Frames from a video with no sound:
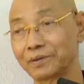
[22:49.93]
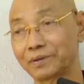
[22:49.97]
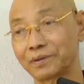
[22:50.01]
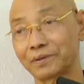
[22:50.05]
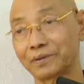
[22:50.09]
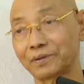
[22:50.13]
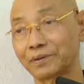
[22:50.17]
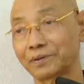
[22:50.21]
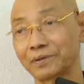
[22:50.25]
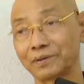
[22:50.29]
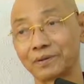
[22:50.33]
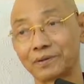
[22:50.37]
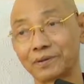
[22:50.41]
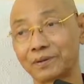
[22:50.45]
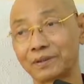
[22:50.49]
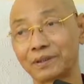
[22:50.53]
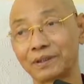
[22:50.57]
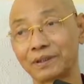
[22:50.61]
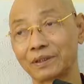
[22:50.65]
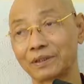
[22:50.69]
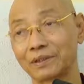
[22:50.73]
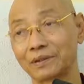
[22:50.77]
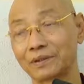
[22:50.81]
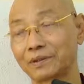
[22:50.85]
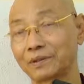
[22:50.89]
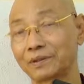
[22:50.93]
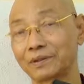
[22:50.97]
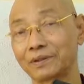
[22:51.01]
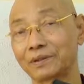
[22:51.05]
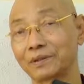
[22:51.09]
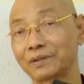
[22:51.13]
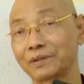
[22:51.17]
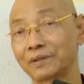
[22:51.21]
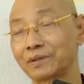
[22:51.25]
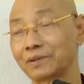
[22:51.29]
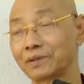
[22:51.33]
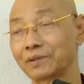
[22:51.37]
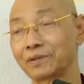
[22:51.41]
So,
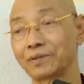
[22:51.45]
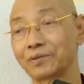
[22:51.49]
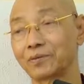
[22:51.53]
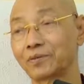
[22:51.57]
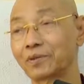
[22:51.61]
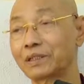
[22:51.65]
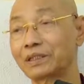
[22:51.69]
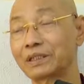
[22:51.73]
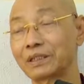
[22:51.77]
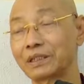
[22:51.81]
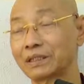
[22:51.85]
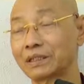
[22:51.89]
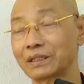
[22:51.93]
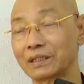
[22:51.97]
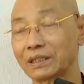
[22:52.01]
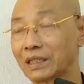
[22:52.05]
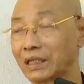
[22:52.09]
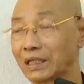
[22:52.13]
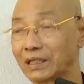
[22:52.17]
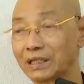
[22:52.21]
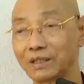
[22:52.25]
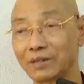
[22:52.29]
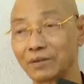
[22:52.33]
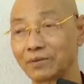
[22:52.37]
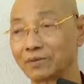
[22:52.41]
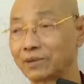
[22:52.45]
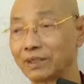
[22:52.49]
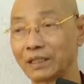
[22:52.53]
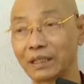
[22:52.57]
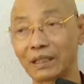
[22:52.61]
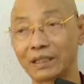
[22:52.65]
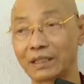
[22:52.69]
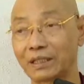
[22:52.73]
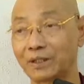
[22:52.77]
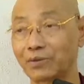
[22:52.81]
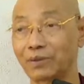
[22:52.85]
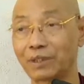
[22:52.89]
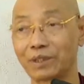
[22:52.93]
what is kind of
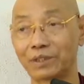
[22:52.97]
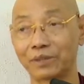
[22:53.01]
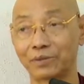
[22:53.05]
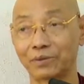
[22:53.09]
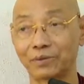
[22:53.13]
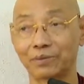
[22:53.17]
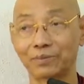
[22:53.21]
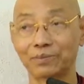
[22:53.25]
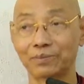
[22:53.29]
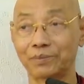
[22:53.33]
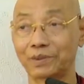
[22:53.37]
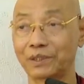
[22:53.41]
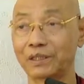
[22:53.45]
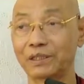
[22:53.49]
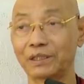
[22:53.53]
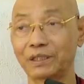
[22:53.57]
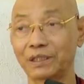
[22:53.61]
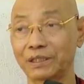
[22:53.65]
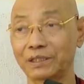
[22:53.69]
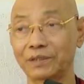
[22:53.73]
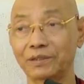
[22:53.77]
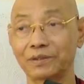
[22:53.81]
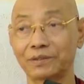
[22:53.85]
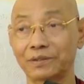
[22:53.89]
jhana? Want to meaning?